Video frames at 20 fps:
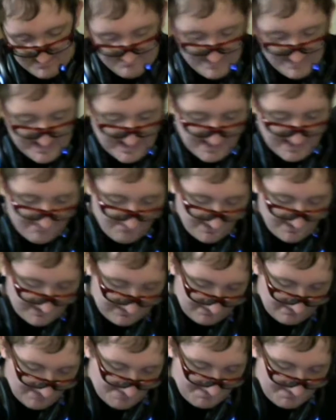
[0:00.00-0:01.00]
it might have like
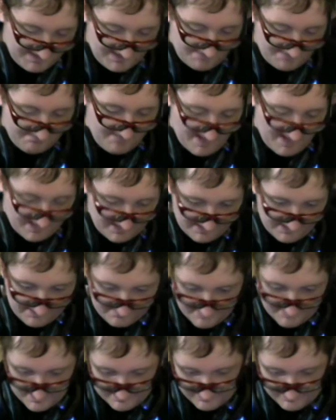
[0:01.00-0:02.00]
there might be some
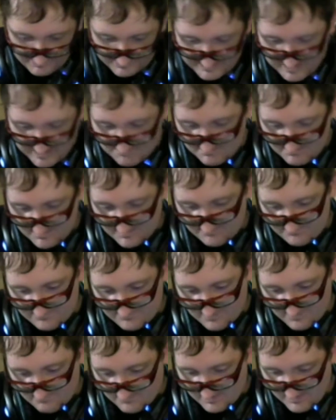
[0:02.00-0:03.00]
mechanism that's like keeping it
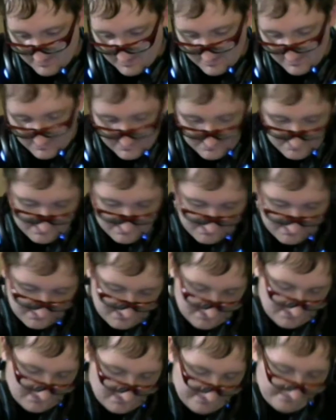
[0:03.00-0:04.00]
from
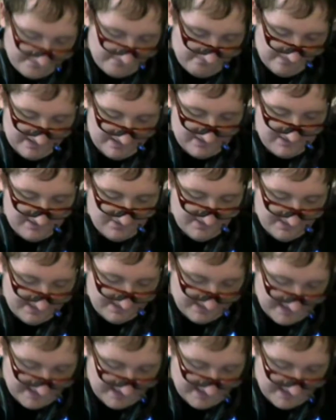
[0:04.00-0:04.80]
registering the